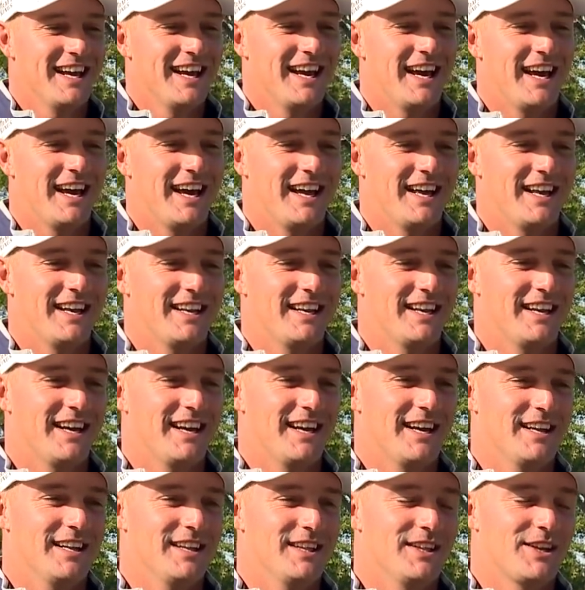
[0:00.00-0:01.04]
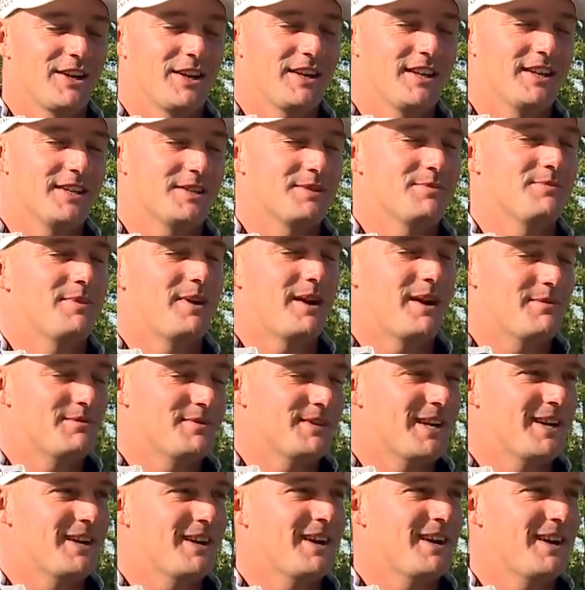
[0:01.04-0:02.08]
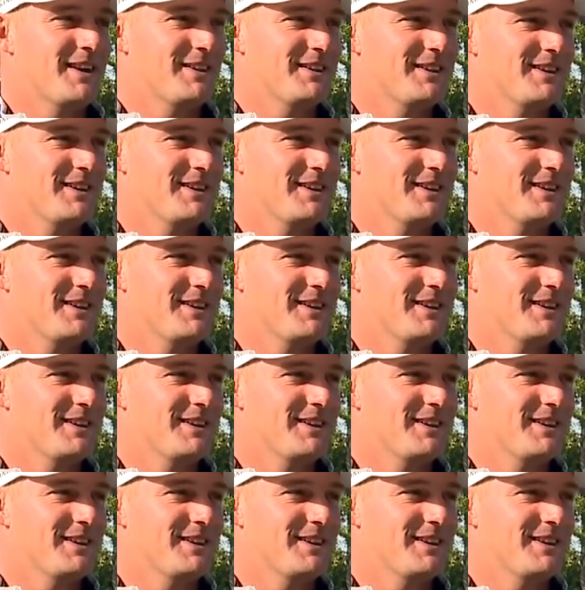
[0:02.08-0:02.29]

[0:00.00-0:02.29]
and looking to hit some bombs out